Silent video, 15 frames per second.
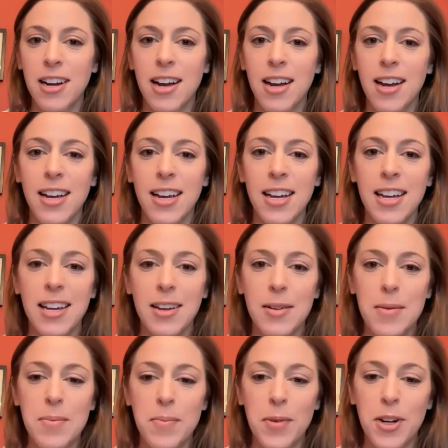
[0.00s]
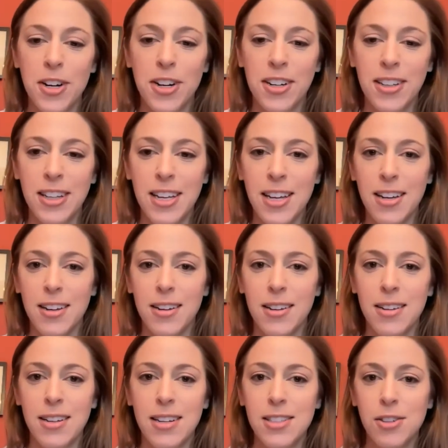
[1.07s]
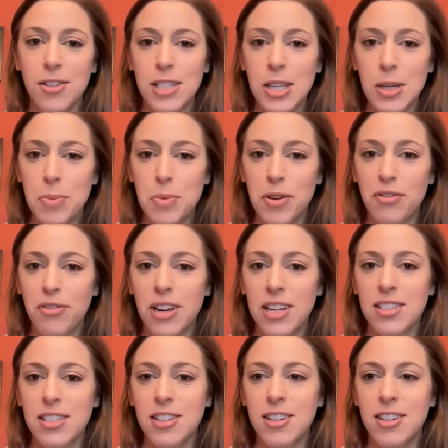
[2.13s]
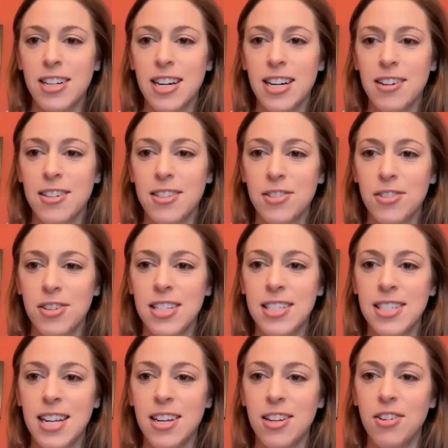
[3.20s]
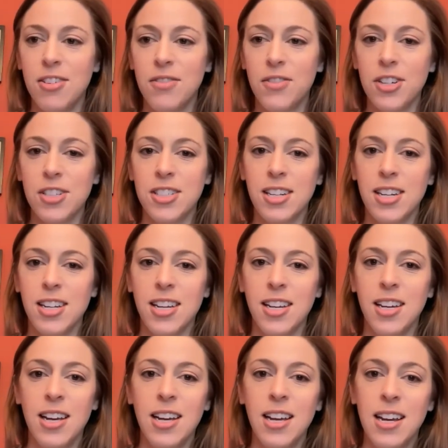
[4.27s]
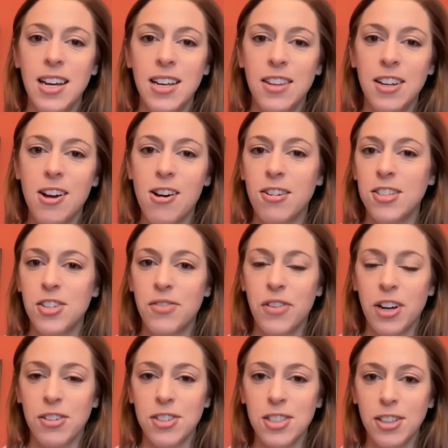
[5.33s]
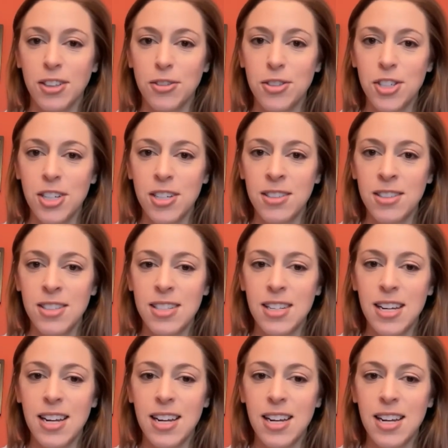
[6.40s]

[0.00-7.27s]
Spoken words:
I am currently an associate professor at Arizona State University in the College of Health Solutions,